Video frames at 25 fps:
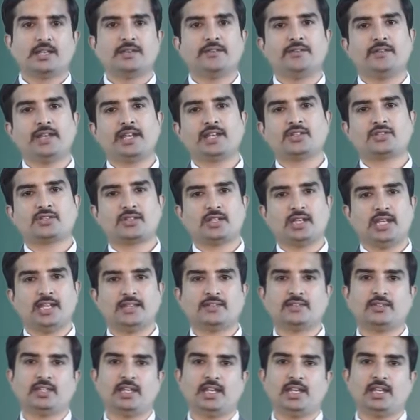Next
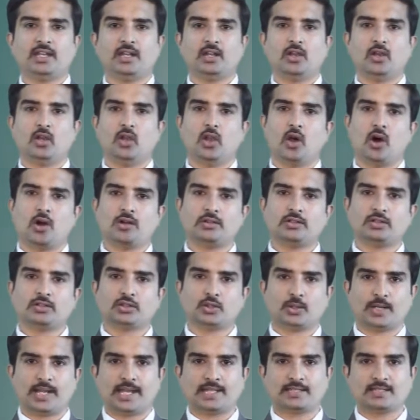is the long
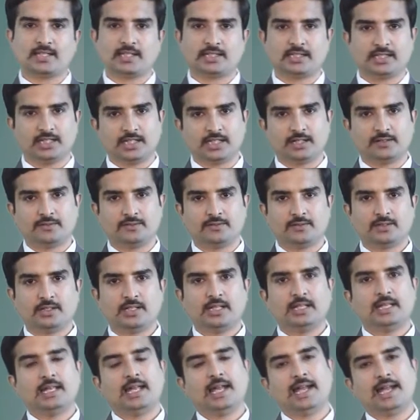thoracic nerve,
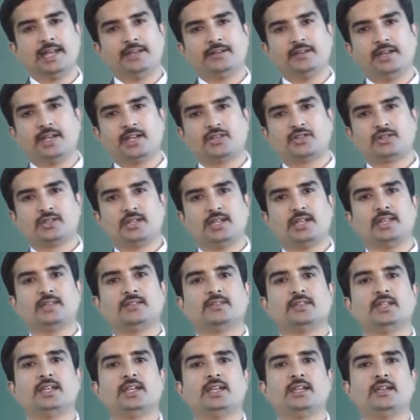and next
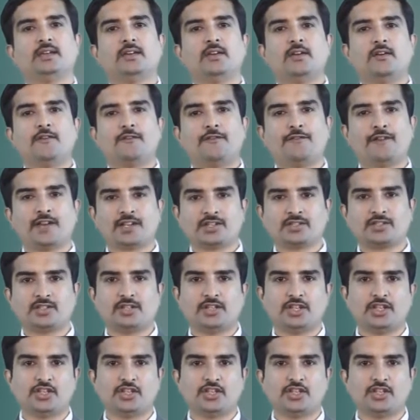is the first